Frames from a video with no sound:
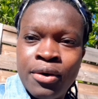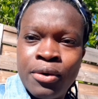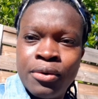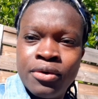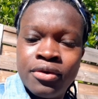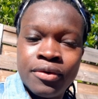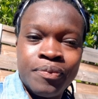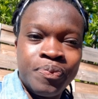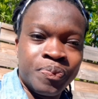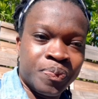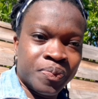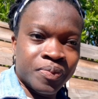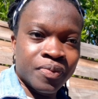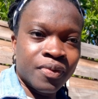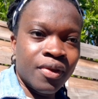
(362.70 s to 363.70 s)
house.
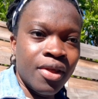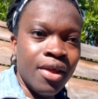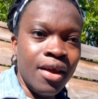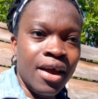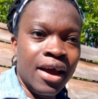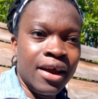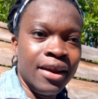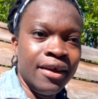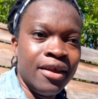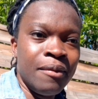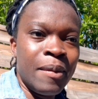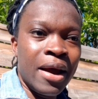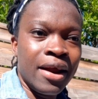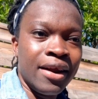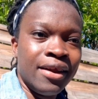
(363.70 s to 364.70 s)
And little
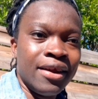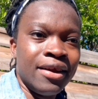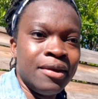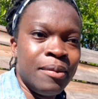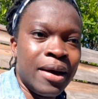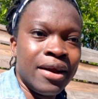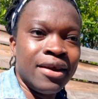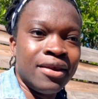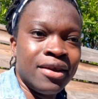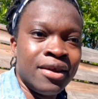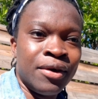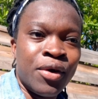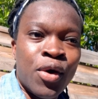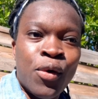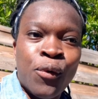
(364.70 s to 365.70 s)
by little,
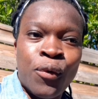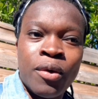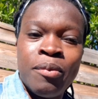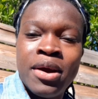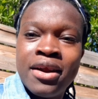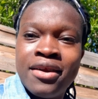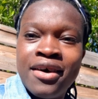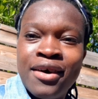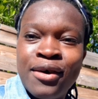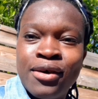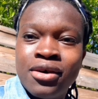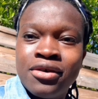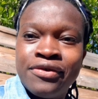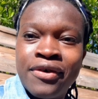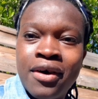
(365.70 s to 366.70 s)
we build
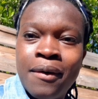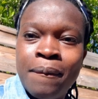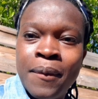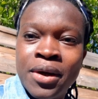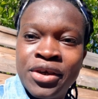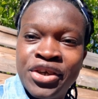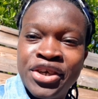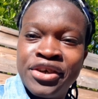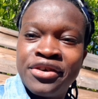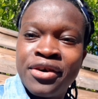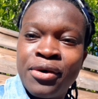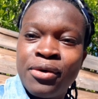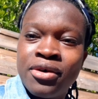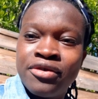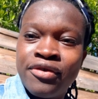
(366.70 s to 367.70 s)
change the
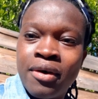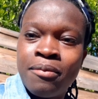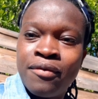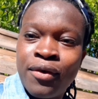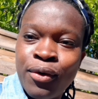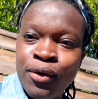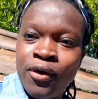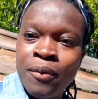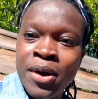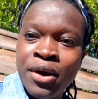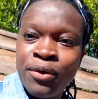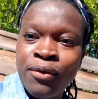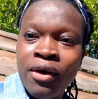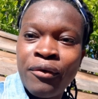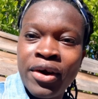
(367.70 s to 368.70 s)
house from Fowl Coop
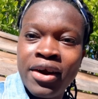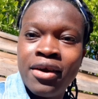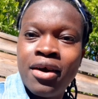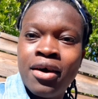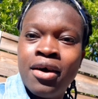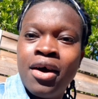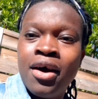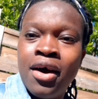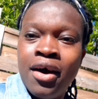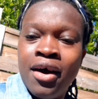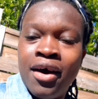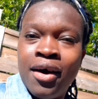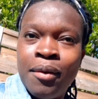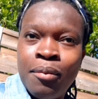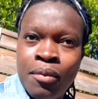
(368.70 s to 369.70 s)
into a regular
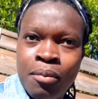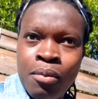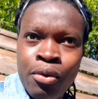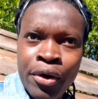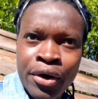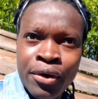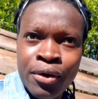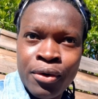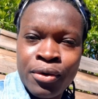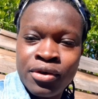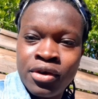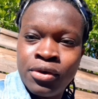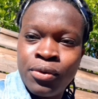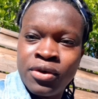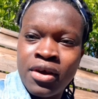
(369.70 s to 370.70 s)
board house.
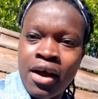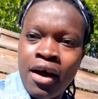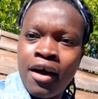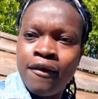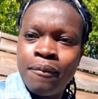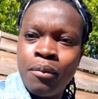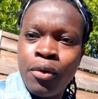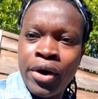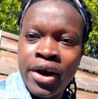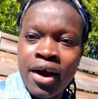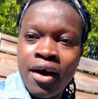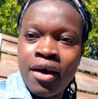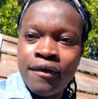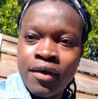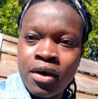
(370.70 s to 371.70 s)
It was half board,
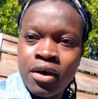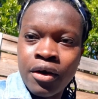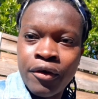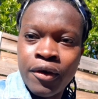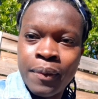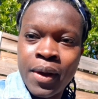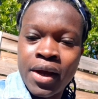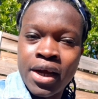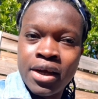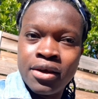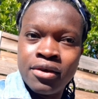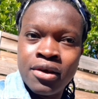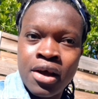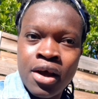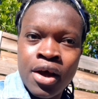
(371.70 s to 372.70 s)
half concrete
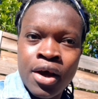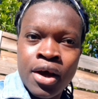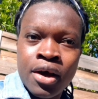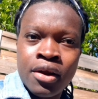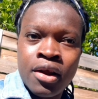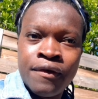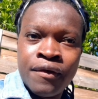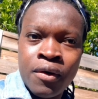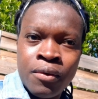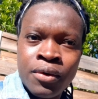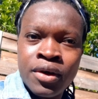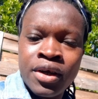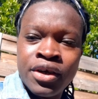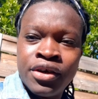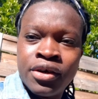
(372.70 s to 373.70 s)
because the
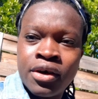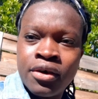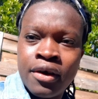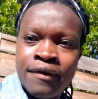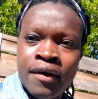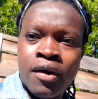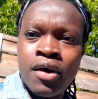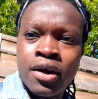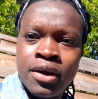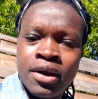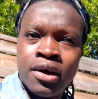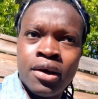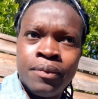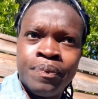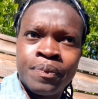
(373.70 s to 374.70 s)
foundation, the
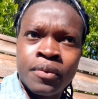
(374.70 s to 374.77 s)
veranda,